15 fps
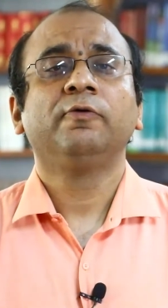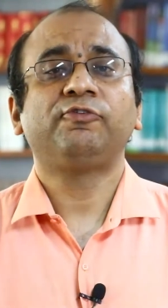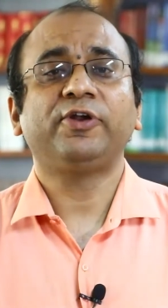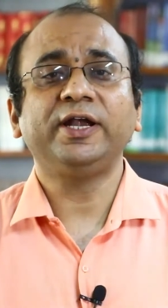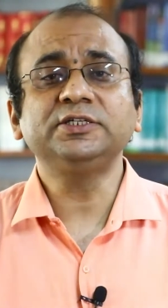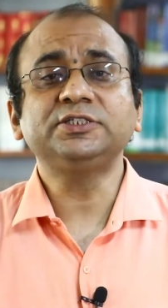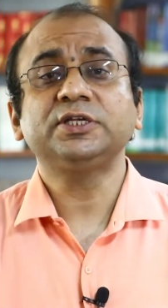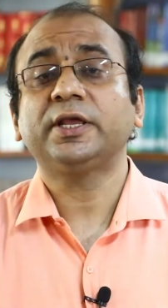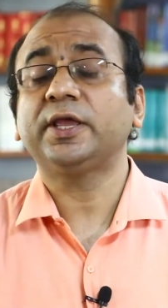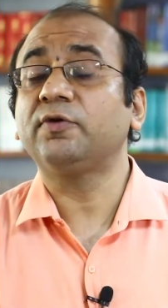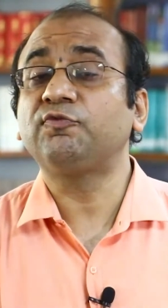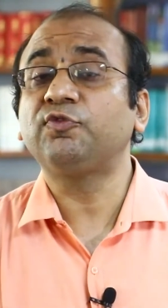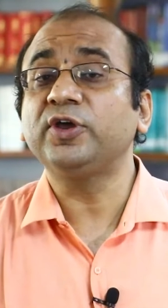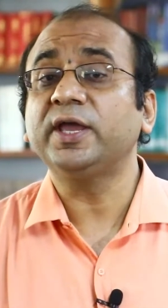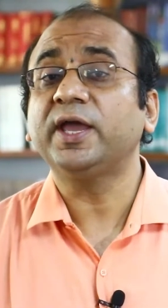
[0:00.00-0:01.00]
Friends,
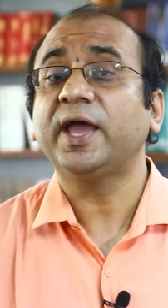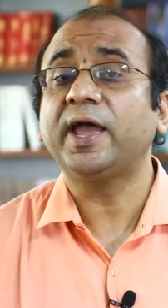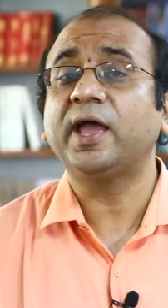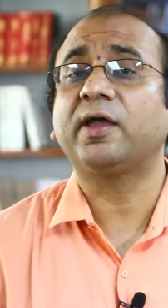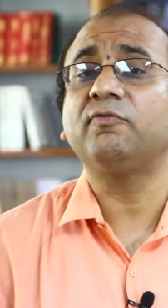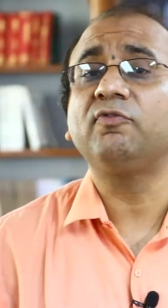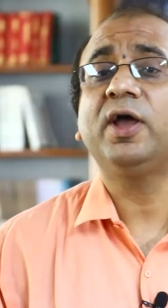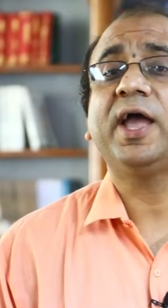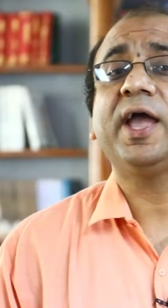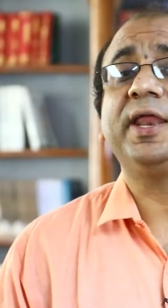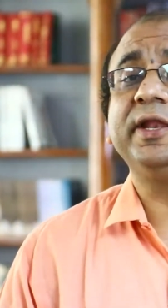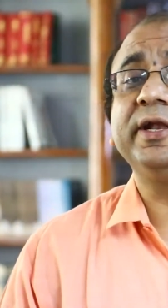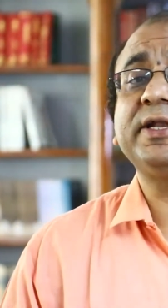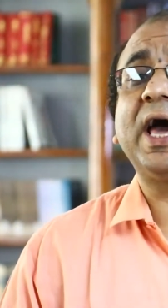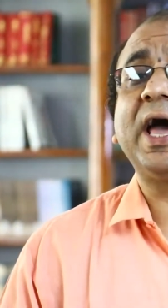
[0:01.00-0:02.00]
if we have
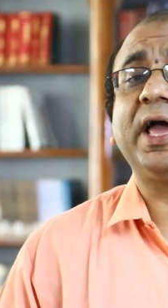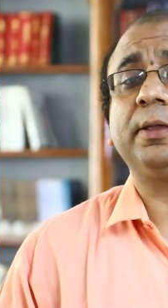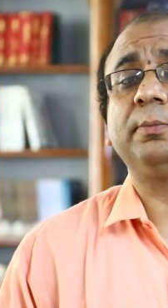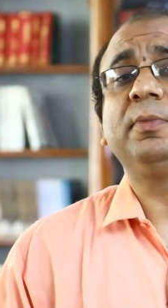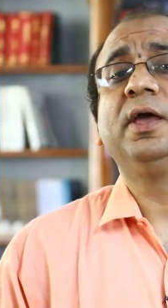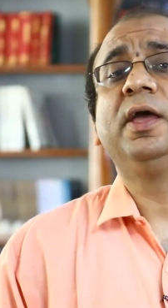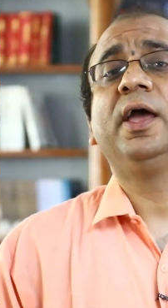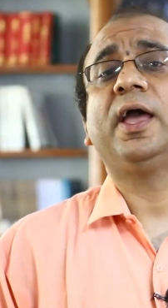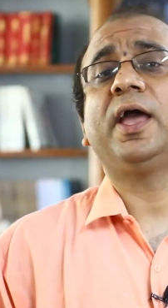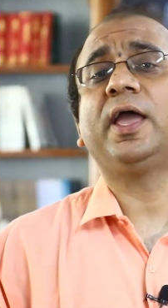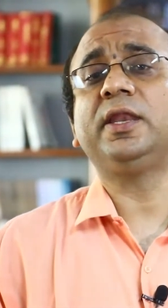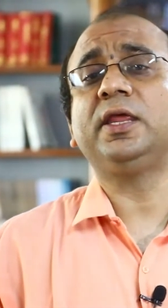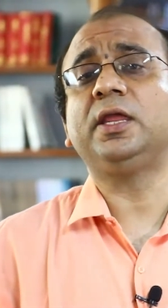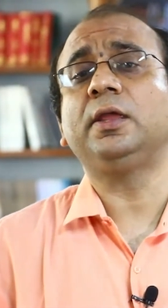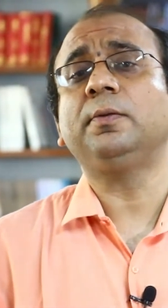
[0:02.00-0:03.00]
any time,
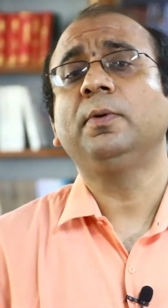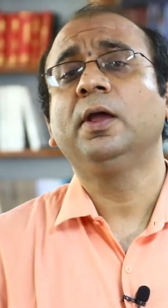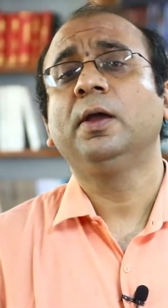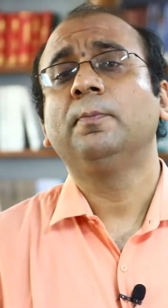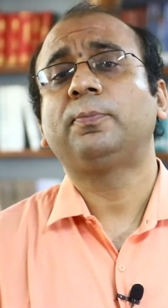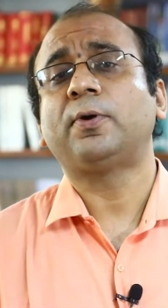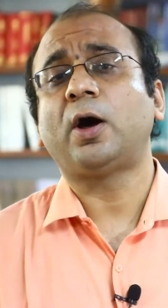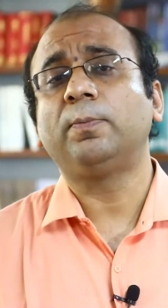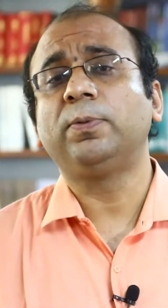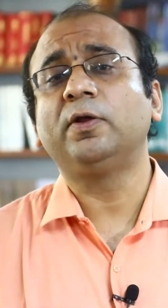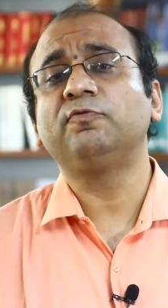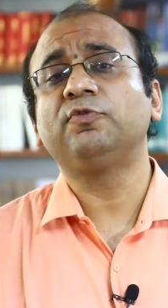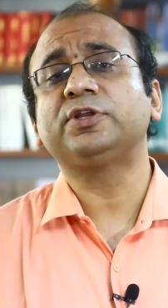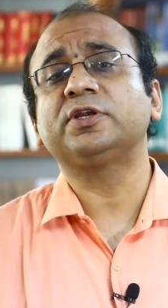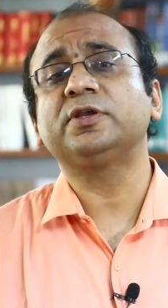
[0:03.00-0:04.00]
any
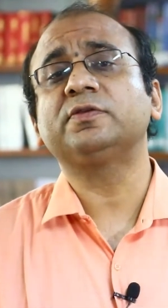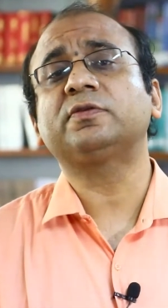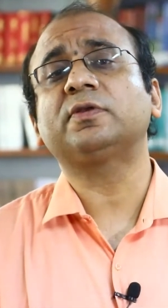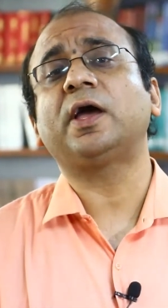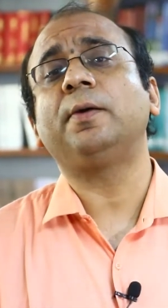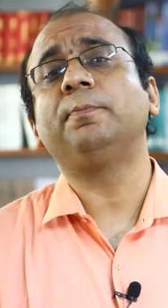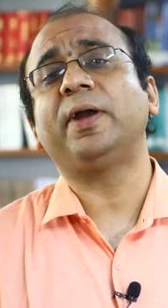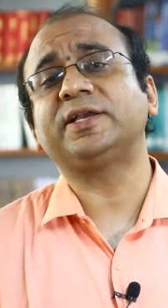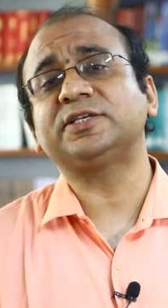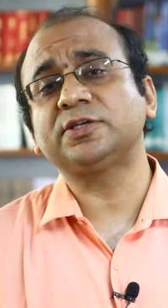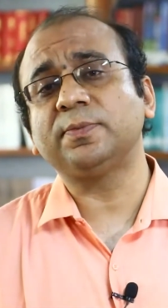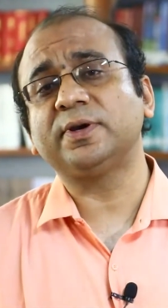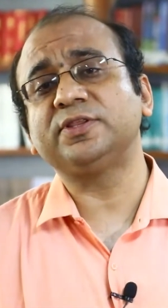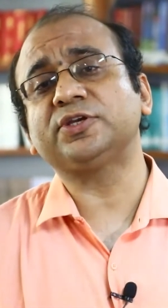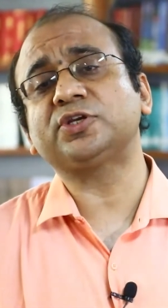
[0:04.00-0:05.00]
problem which is
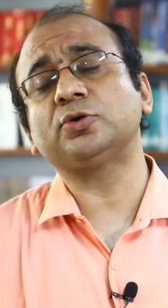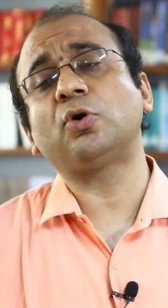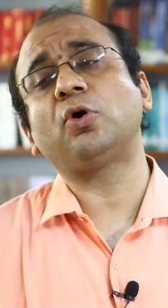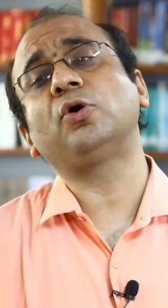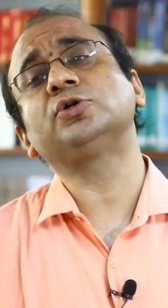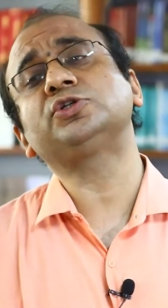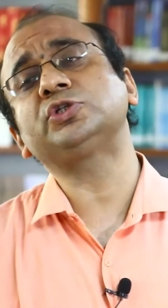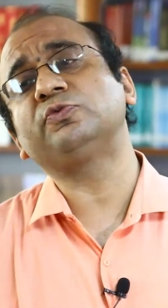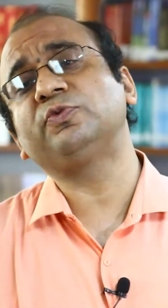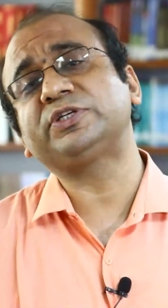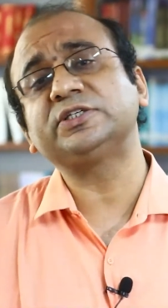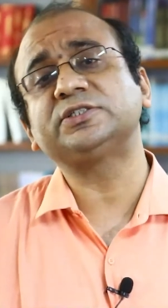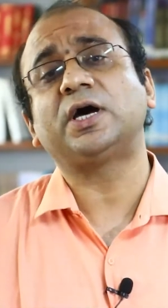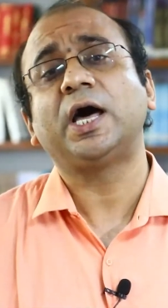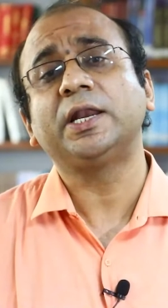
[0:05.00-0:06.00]
maximization also,
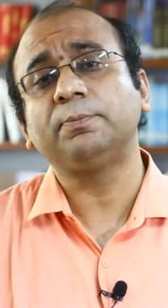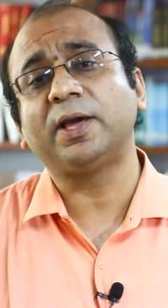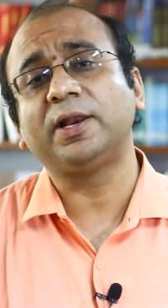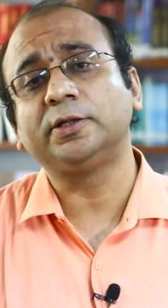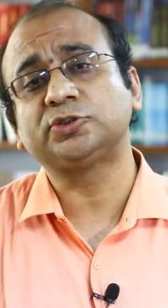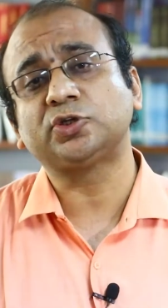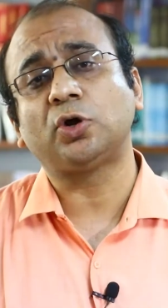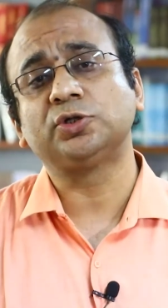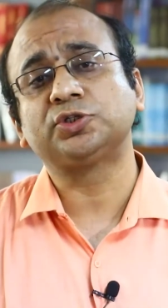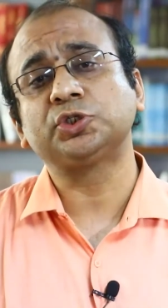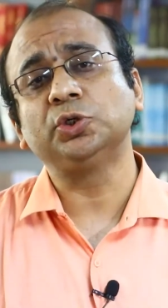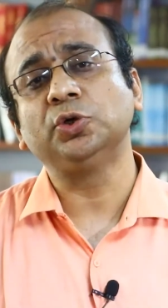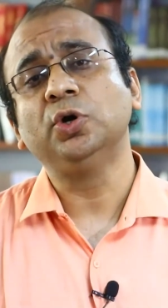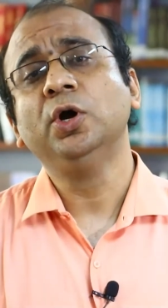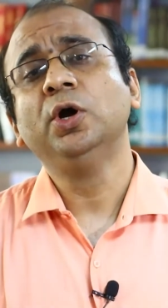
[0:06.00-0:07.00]
which is unbalanced
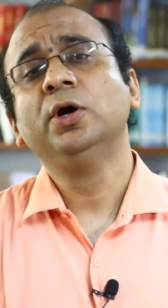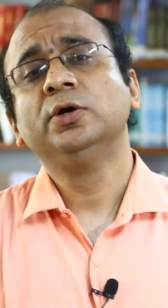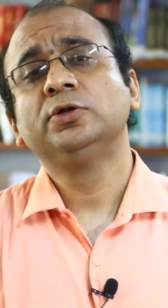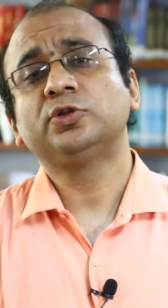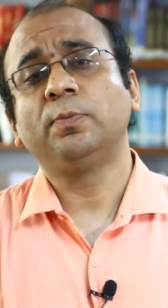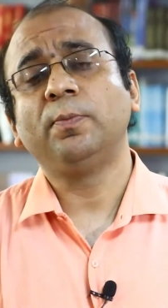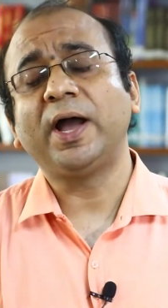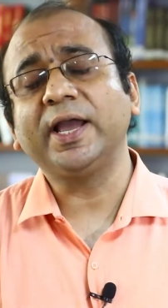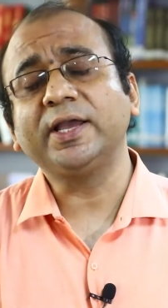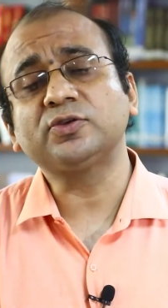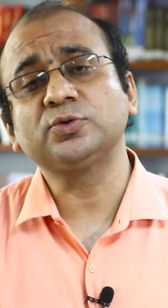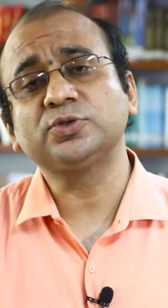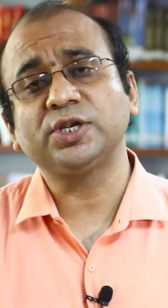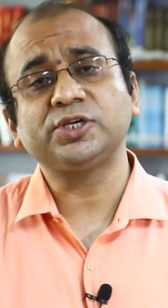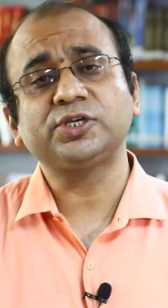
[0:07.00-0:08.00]
also, so my
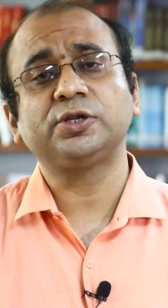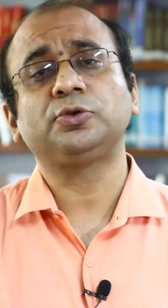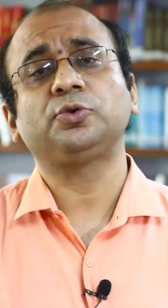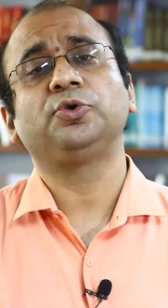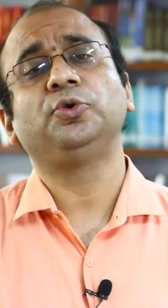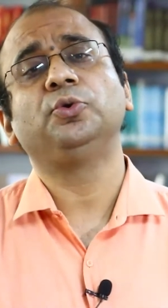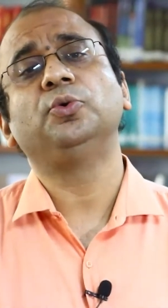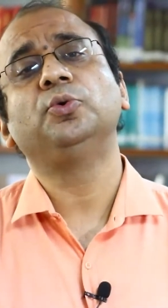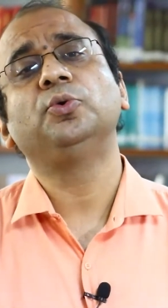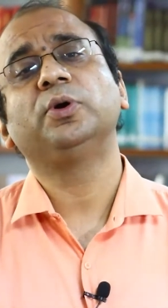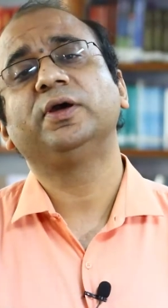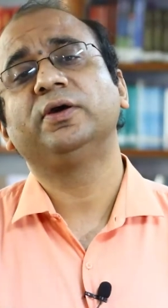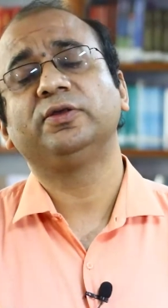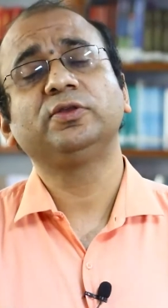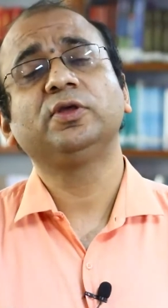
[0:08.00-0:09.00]
suggestion to you
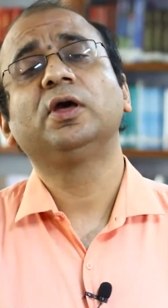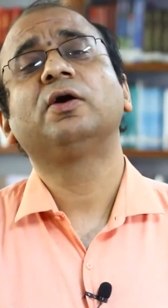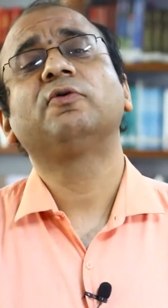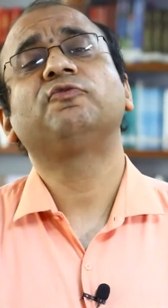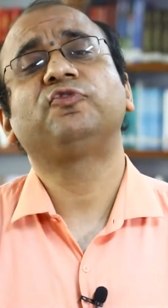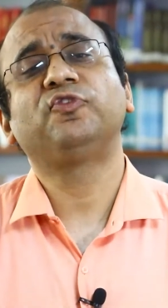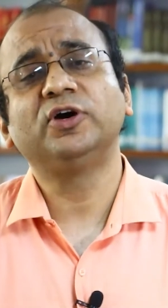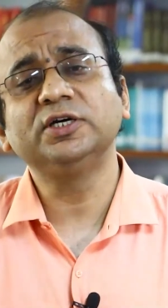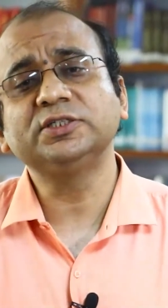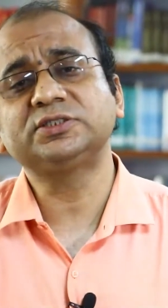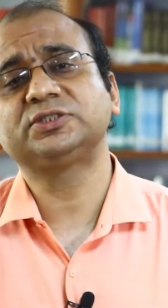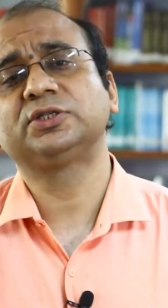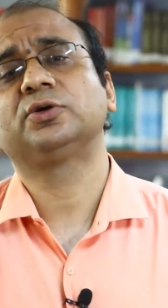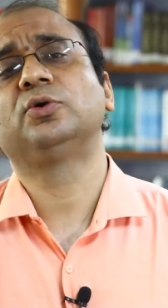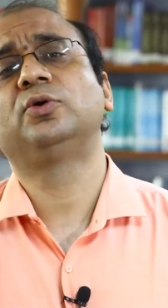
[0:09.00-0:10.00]
is
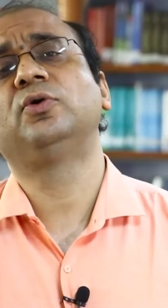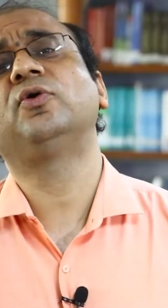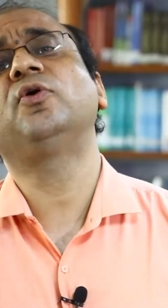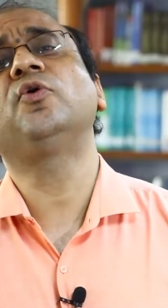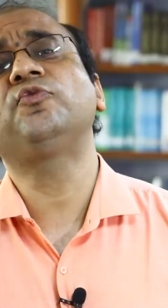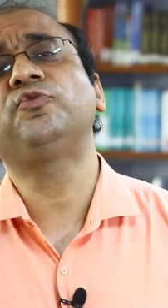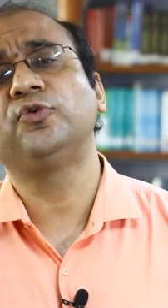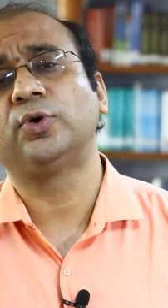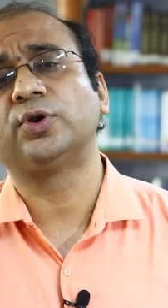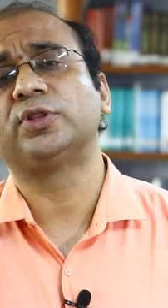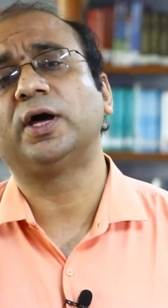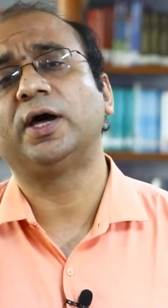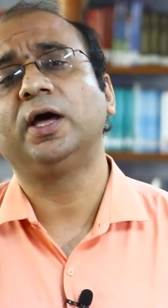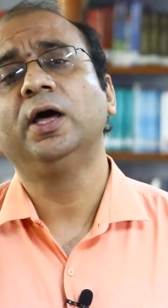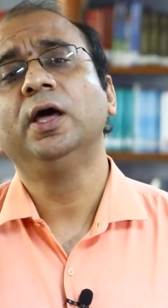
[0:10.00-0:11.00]
first go for
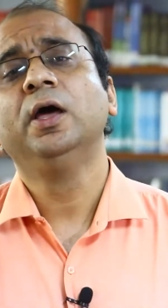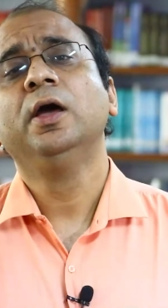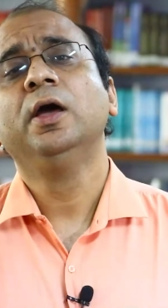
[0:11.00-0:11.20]
the